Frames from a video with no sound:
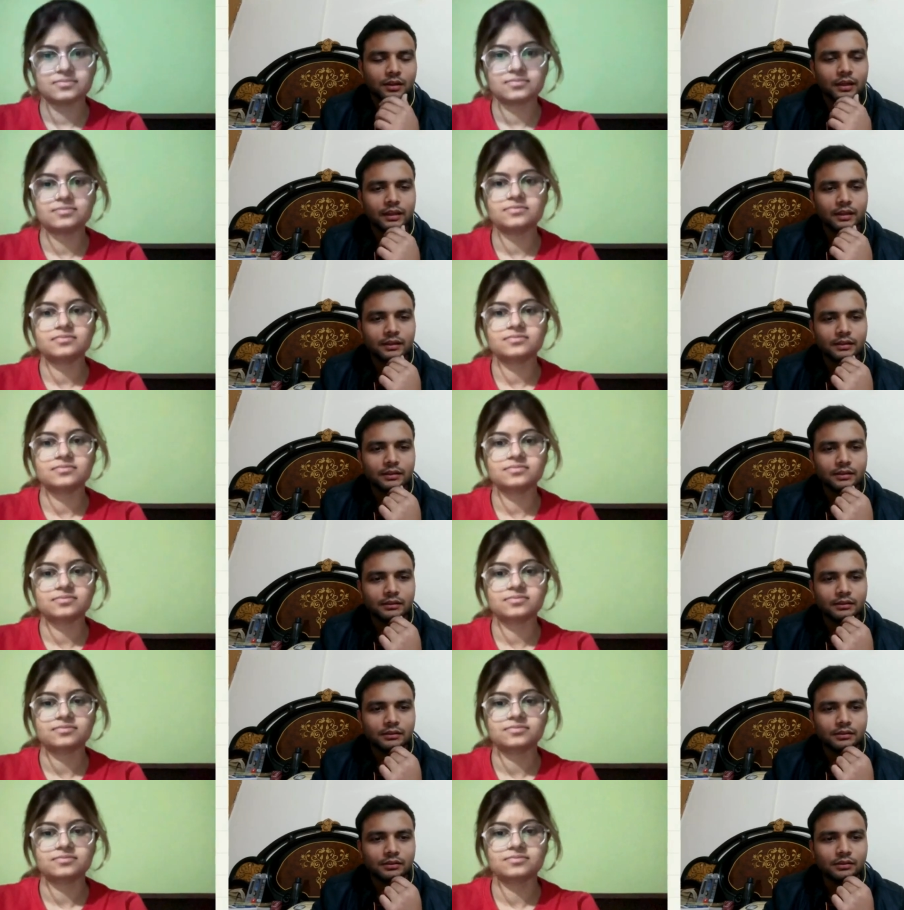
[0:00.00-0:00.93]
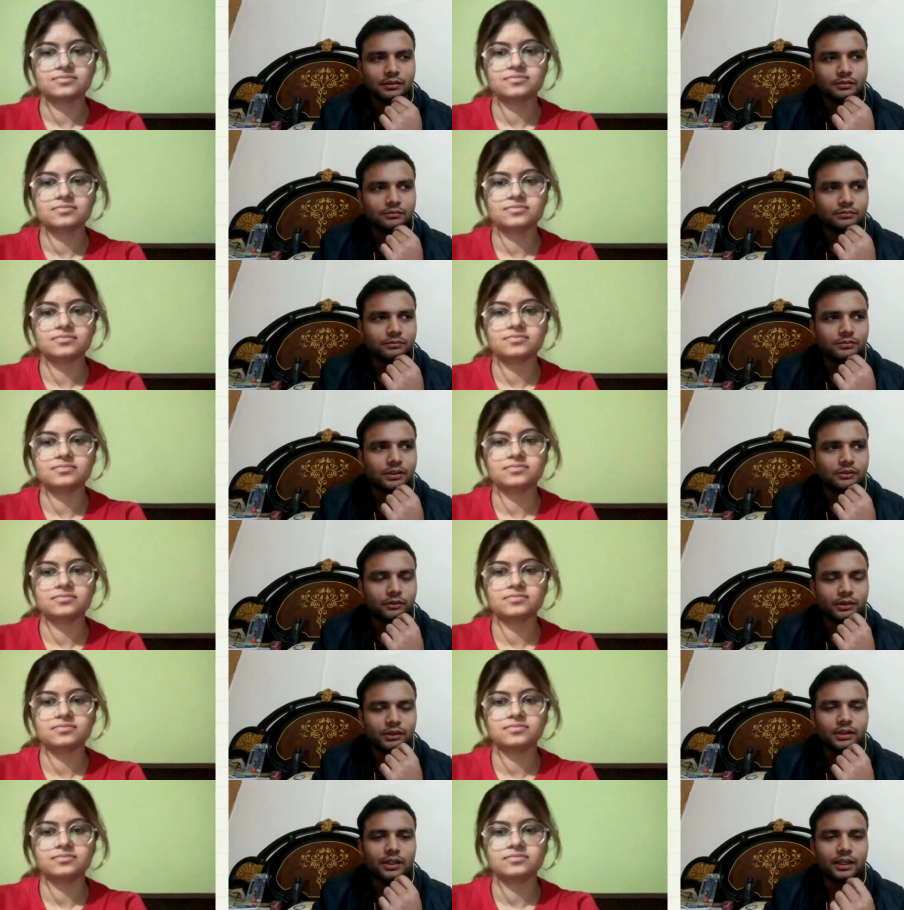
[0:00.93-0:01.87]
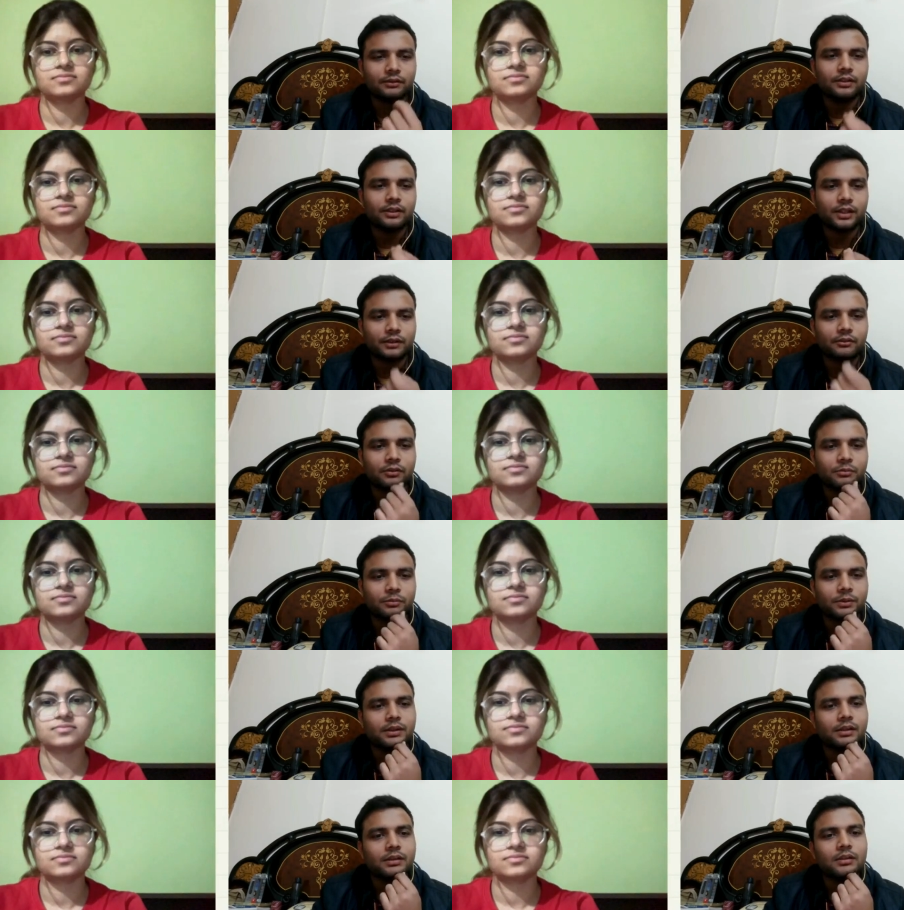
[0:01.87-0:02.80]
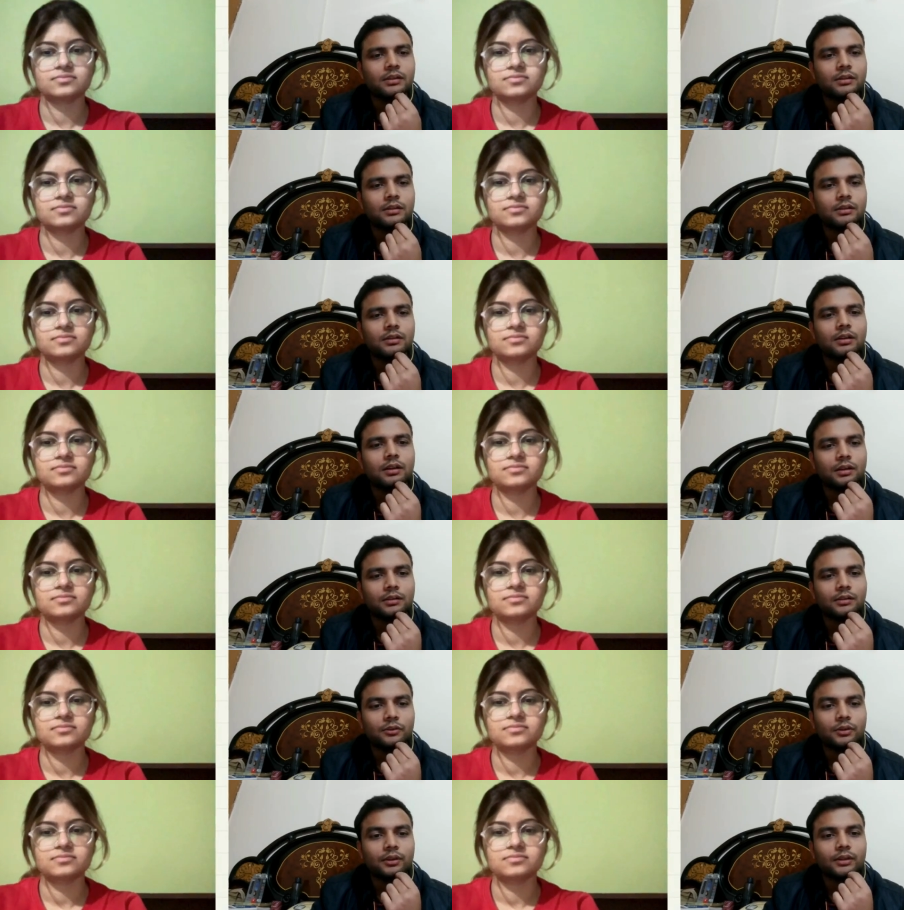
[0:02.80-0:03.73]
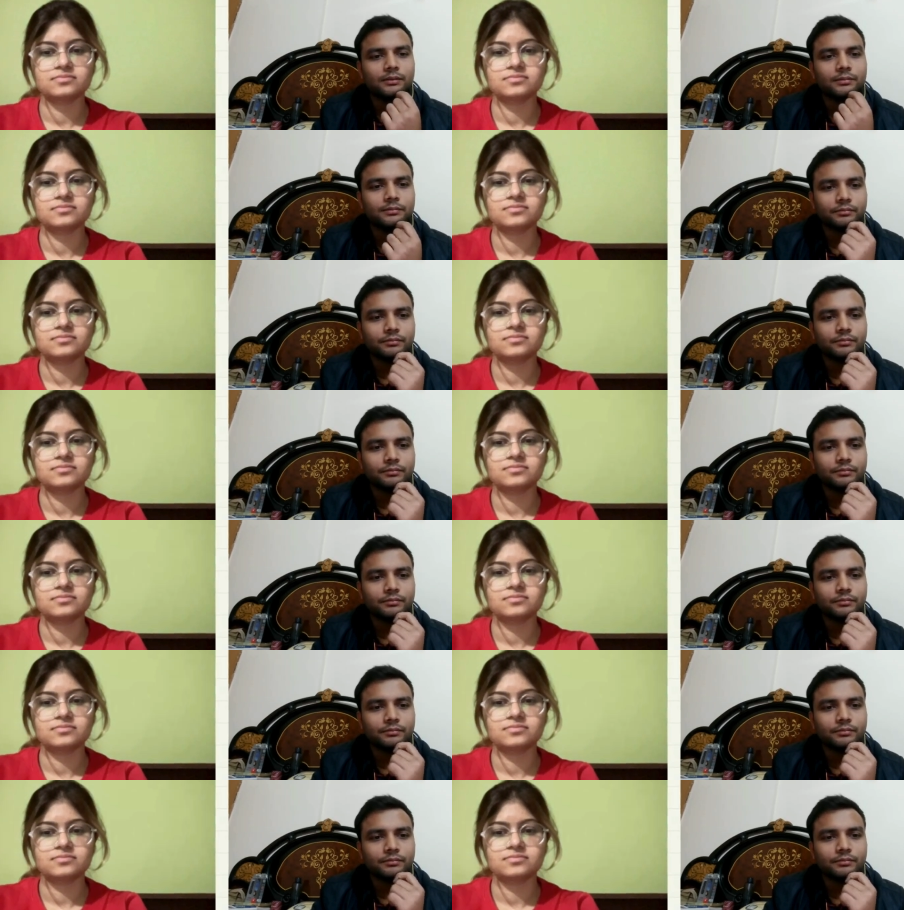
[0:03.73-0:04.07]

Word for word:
Speaker 1: like the work life that I would be doing.